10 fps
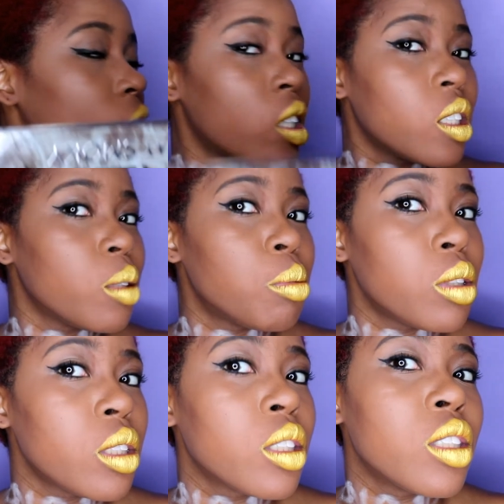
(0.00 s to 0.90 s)
I did a
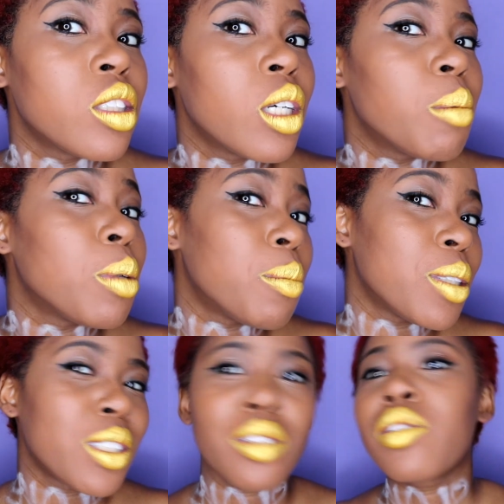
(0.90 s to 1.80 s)
pretty good job by
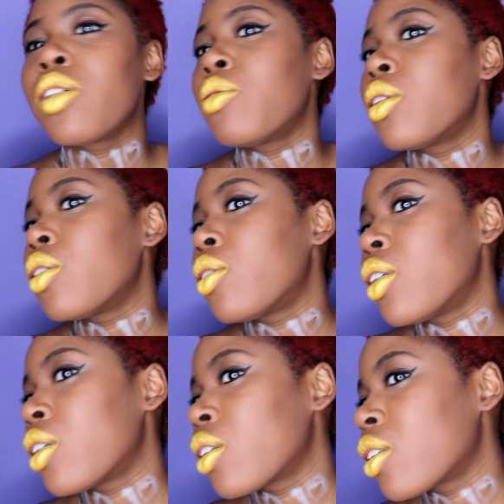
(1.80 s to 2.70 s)
myself, don't you
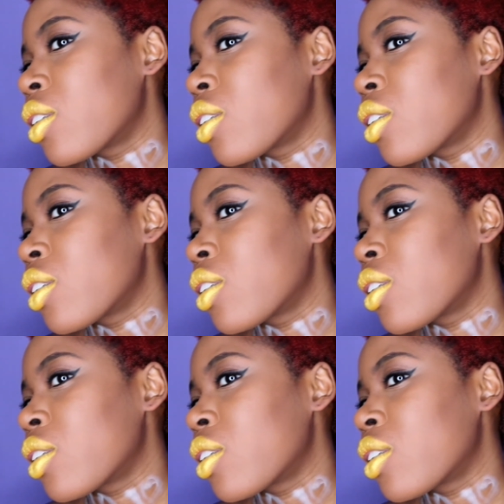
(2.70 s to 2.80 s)
think?